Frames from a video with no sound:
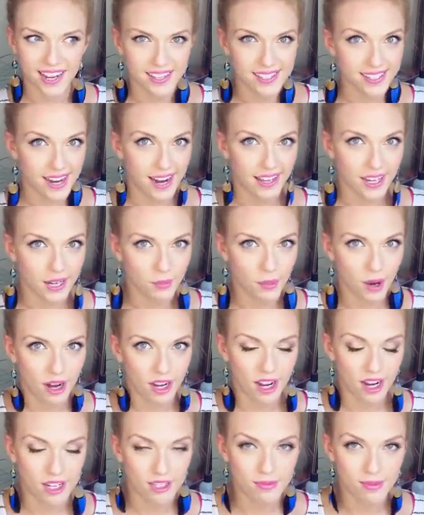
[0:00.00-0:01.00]
any styling
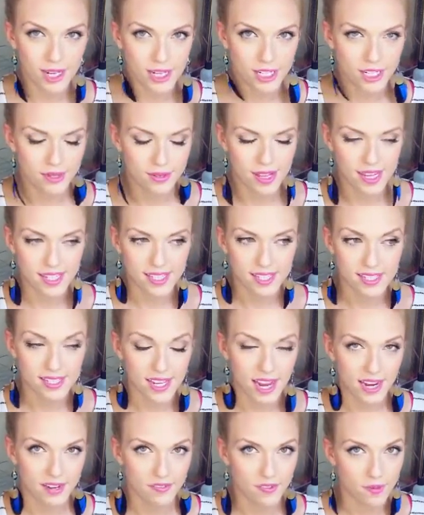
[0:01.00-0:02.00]
products when I do this,
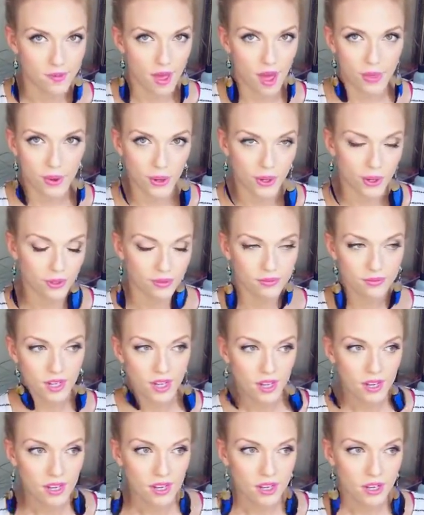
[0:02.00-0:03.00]
aside from the other
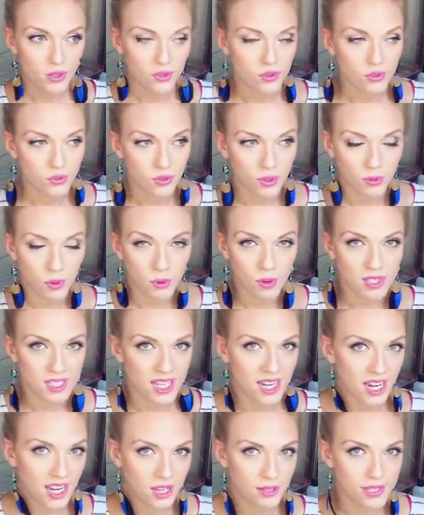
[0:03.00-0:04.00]
normal
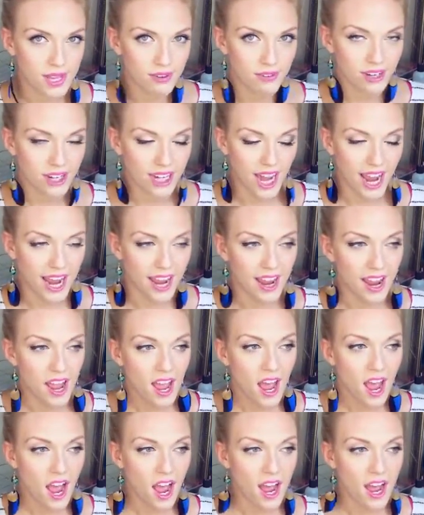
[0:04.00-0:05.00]
ones that I use every day.
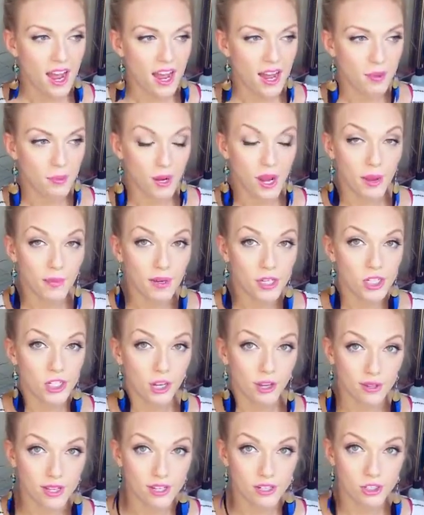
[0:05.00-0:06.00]

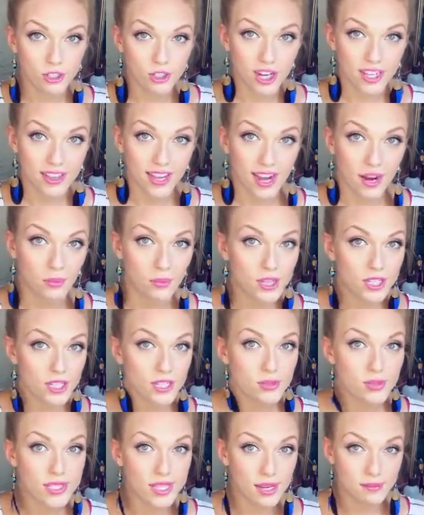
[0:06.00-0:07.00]
But a little trick that I
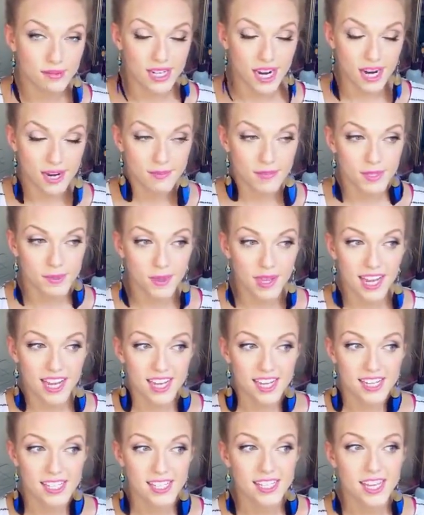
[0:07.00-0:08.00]
will do sometimes,
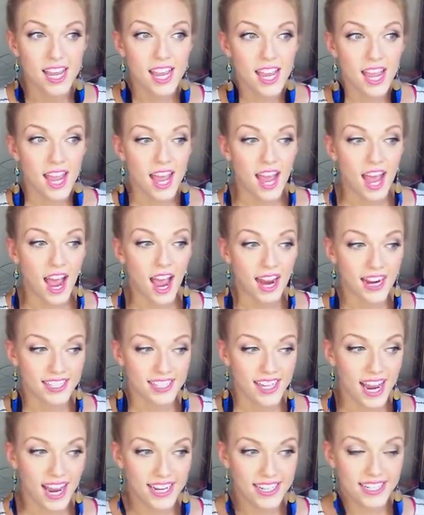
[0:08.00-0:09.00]
because
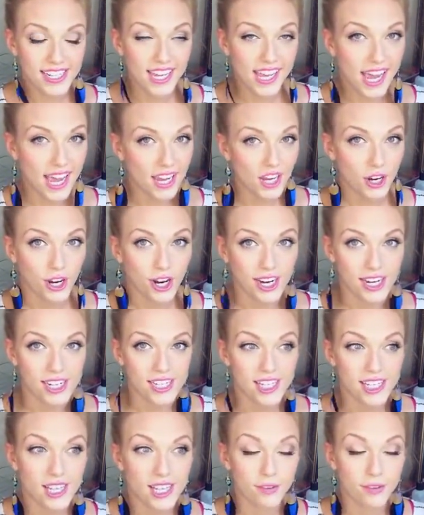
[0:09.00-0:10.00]
I tend to get
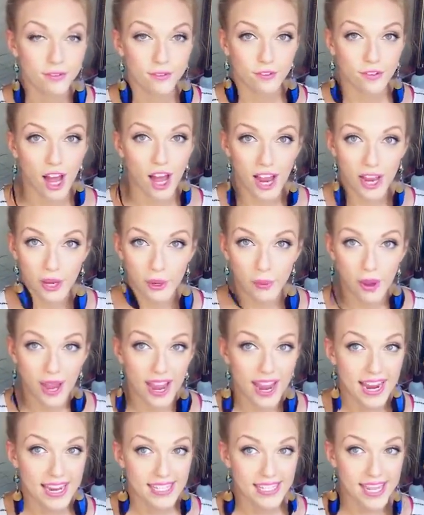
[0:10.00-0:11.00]
crazy
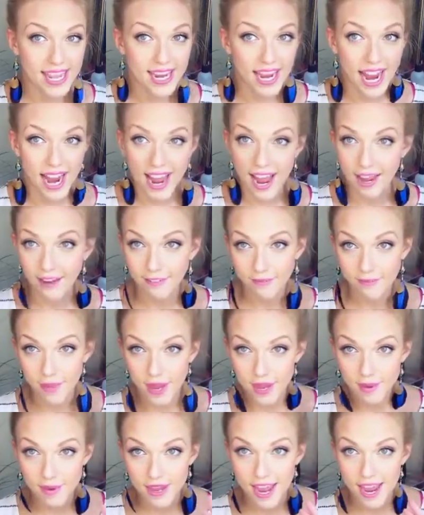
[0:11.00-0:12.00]
flyaways, like I have
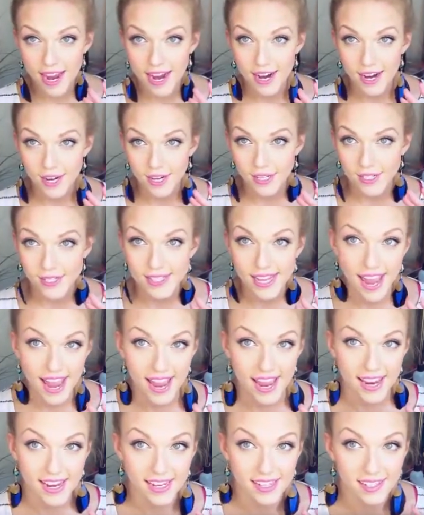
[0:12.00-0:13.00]
baby hairs
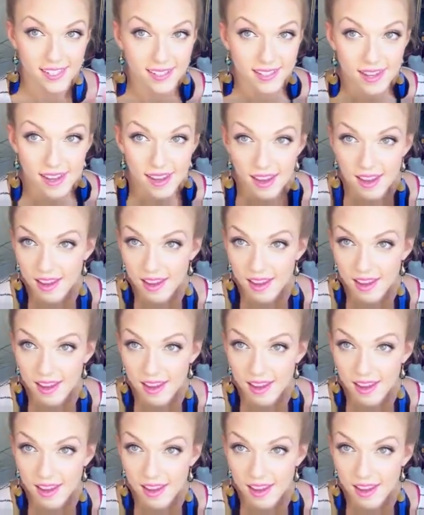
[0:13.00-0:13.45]
and